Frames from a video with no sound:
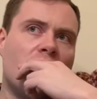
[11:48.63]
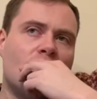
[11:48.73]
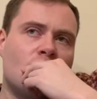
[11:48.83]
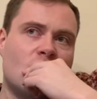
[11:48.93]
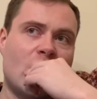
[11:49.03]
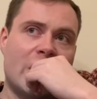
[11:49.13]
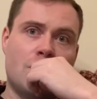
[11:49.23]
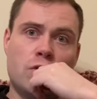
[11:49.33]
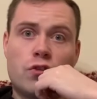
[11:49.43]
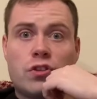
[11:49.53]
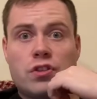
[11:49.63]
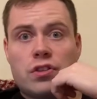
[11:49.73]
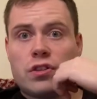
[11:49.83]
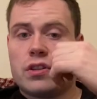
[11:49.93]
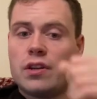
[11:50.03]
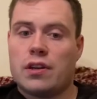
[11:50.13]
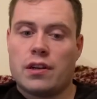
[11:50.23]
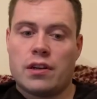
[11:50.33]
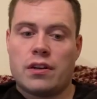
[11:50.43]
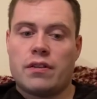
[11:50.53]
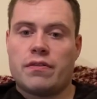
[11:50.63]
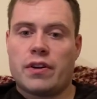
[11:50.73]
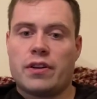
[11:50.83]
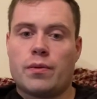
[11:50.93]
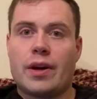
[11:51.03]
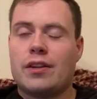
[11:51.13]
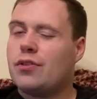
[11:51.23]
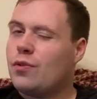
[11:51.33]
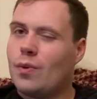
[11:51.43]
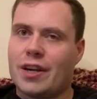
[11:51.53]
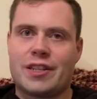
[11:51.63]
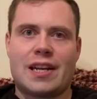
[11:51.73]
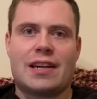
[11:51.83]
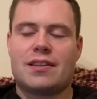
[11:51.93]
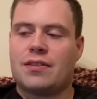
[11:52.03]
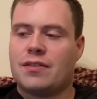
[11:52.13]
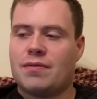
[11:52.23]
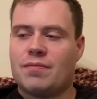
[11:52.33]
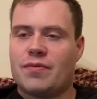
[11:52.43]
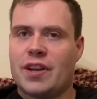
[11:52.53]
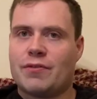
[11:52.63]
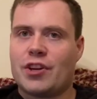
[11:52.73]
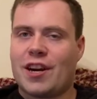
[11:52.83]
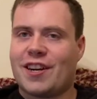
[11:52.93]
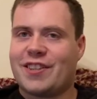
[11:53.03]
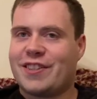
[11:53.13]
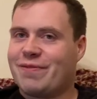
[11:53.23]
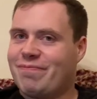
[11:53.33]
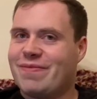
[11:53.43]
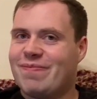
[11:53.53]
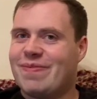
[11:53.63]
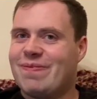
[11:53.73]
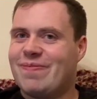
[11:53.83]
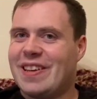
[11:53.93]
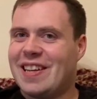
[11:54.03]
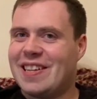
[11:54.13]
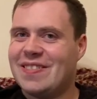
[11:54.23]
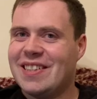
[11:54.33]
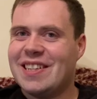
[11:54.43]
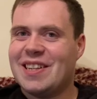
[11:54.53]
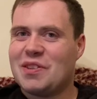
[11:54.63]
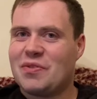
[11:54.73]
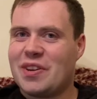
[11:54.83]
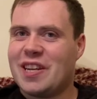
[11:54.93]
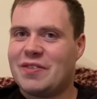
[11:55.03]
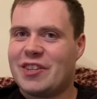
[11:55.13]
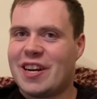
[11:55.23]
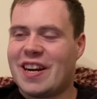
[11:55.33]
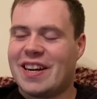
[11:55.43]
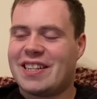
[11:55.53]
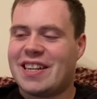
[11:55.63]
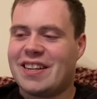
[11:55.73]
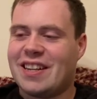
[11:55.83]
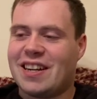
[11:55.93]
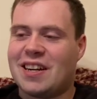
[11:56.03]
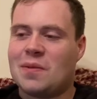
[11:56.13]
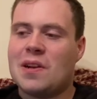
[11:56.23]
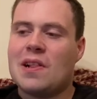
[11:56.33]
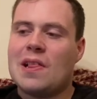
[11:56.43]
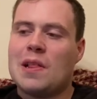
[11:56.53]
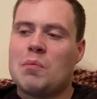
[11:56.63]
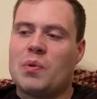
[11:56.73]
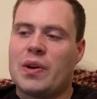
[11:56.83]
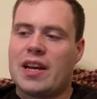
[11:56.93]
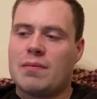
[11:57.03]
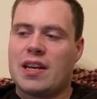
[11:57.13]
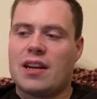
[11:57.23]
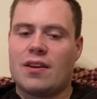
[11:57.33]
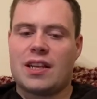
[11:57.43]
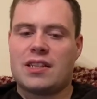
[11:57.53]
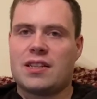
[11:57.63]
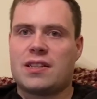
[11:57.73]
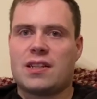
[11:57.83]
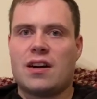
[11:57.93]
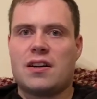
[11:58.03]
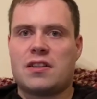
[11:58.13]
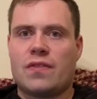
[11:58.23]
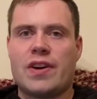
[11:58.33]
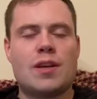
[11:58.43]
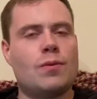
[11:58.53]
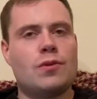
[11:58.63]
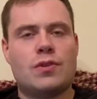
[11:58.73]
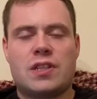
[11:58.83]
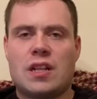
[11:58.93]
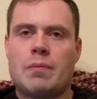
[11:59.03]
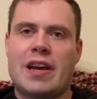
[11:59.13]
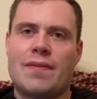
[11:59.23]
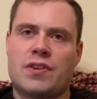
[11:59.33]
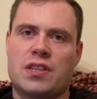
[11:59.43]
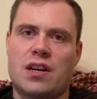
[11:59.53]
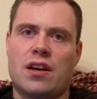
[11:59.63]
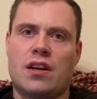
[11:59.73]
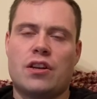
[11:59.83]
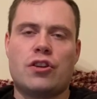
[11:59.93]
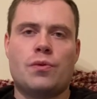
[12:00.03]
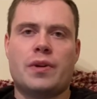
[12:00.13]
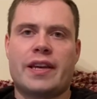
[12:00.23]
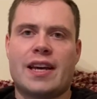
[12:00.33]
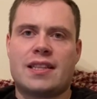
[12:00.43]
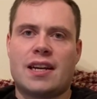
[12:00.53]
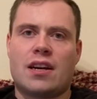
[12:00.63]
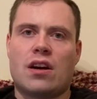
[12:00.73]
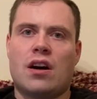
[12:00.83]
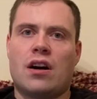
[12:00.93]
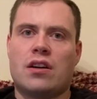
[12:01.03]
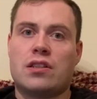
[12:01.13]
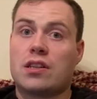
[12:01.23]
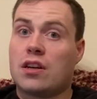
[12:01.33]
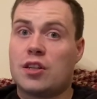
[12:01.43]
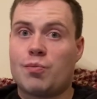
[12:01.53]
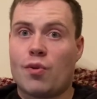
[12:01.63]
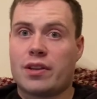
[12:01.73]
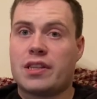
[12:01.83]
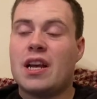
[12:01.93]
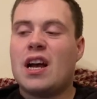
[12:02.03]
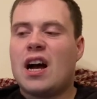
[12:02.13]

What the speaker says: So I will just find a way to watch that. Free of charge. You know? Free of charge. There you go. But, yeah, no, that's on Sky. So if anyone does still pay for Sky, you will get that on Sky Sports.